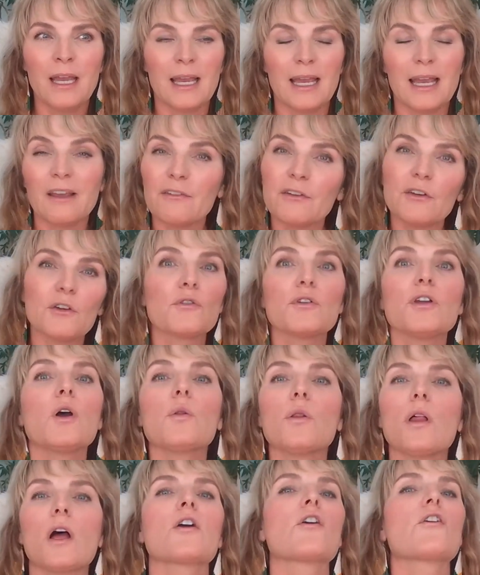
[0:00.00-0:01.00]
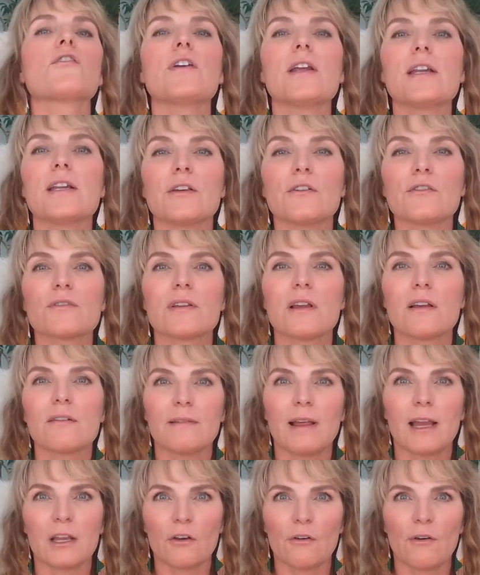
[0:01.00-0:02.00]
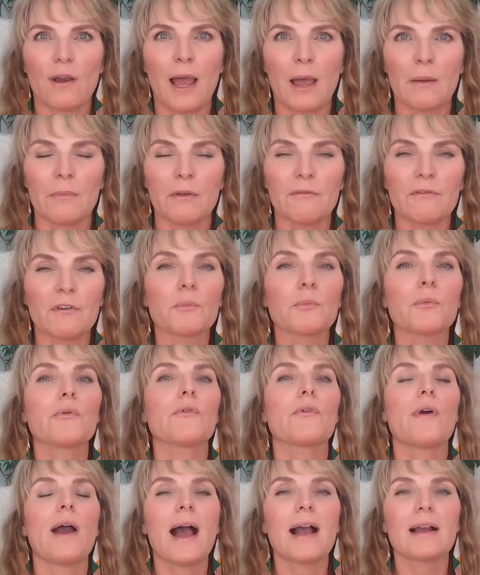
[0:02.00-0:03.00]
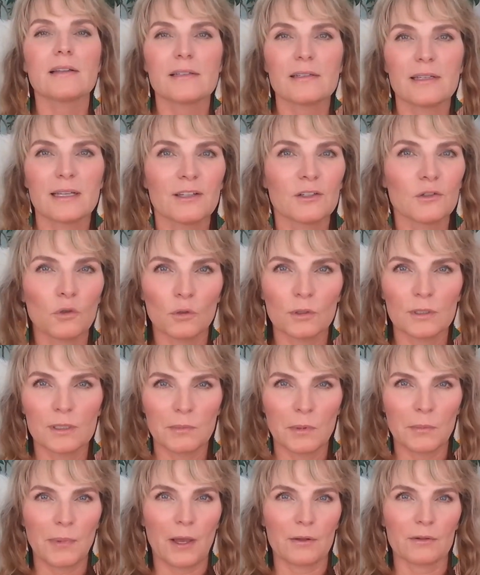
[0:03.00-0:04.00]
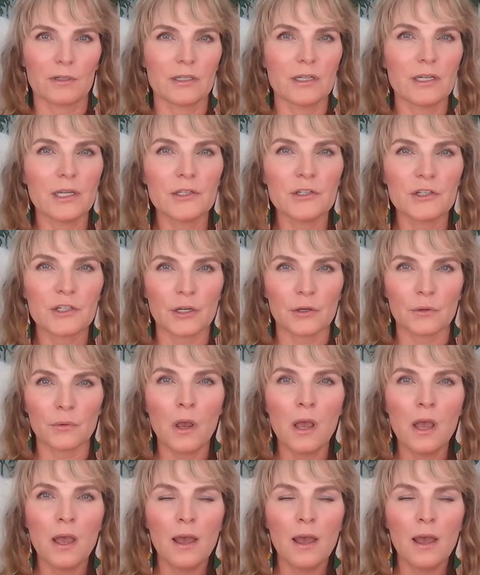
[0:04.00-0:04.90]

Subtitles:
if you're no longer treating yourself like crap, if you're practicing the tools I'm about to teach you,